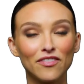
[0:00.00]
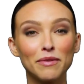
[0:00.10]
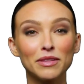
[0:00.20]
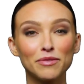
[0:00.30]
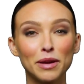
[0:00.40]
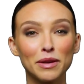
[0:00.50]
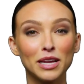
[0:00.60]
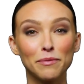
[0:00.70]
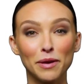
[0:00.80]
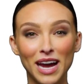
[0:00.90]
Families may be
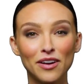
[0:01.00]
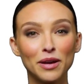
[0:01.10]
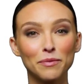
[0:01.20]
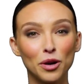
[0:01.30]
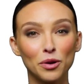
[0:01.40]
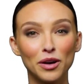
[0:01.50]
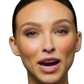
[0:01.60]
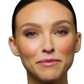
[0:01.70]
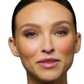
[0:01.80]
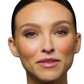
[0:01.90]
comparing
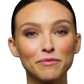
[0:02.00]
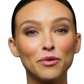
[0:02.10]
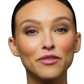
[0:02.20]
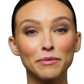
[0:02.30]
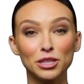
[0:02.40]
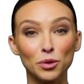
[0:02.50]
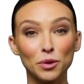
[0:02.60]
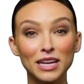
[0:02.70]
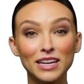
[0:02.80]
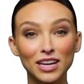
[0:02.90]
programs, moving
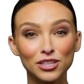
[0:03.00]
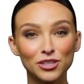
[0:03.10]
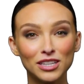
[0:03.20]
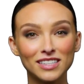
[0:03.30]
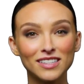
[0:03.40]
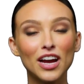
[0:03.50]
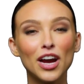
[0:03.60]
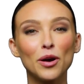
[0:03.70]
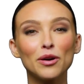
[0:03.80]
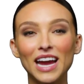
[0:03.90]
between countries,
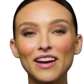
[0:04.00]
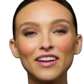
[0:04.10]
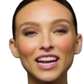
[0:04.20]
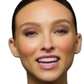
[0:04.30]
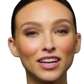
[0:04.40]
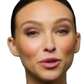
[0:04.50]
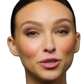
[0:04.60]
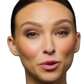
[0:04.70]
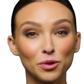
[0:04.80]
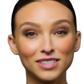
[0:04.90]
or navigating a new
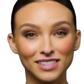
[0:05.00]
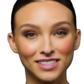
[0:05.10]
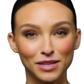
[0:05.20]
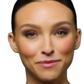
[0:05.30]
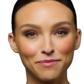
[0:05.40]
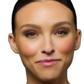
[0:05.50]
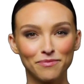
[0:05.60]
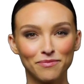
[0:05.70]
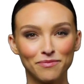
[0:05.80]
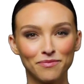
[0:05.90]
school system.
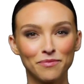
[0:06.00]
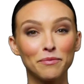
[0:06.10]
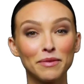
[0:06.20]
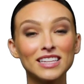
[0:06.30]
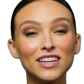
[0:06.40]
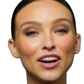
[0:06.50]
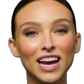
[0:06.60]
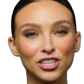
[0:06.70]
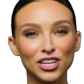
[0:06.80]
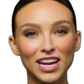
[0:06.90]
PCR
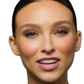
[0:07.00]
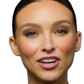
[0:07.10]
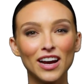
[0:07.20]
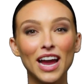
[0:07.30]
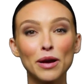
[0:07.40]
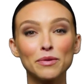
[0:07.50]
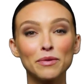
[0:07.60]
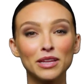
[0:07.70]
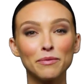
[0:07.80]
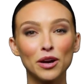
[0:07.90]
Educator helps
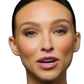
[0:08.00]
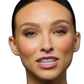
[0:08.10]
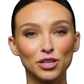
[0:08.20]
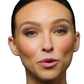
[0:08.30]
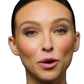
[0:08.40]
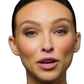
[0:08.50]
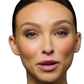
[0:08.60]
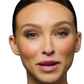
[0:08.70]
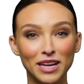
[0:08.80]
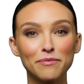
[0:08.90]
make the process
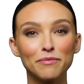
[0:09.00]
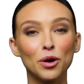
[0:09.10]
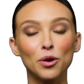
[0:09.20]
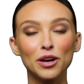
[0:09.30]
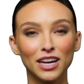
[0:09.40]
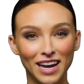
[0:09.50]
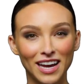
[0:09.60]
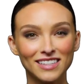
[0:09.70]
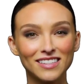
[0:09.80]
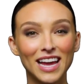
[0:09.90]
welcoming,
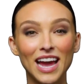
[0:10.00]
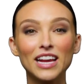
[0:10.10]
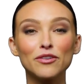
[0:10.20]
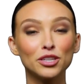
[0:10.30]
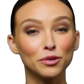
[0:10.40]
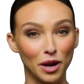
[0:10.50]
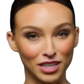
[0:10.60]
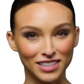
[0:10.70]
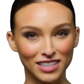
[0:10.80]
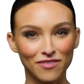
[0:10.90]
organized, and
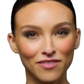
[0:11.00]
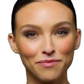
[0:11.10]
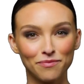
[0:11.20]
responsive.